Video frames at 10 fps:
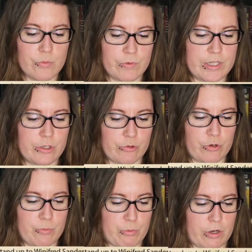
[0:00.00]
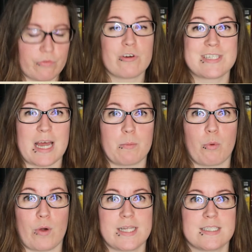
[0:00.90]
Read the group book for 10
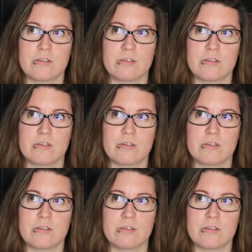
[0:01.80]
points.